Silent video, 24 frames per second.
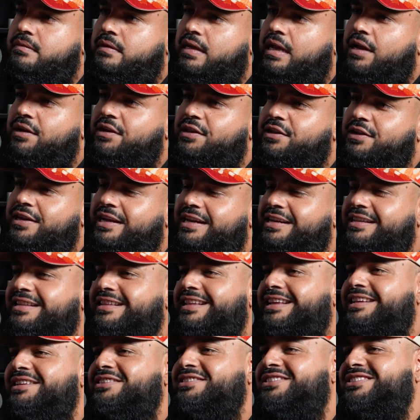How do you get in
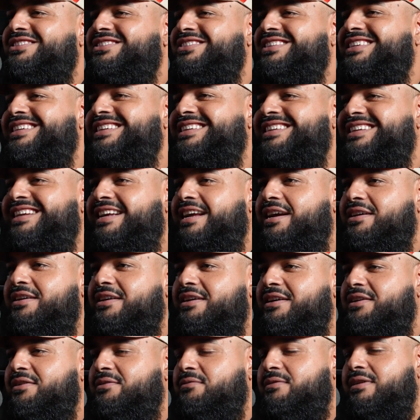the industry?
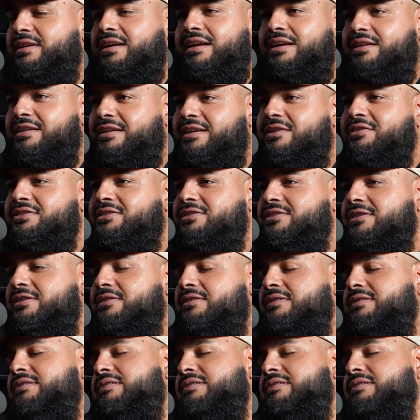How did it all start?